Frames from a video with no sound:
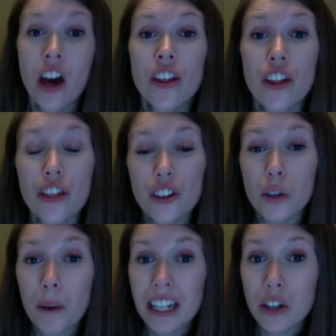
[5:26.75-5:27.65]
The third
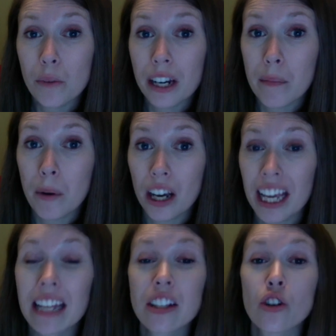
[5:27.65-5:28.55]
way to read a book
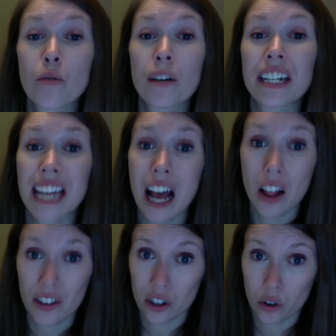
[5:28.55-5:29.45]
is to retell
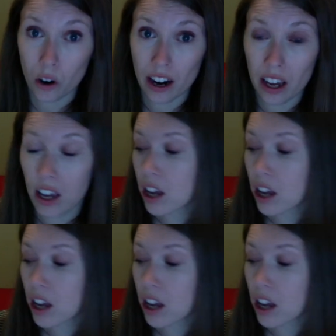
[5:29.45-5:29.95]
the story.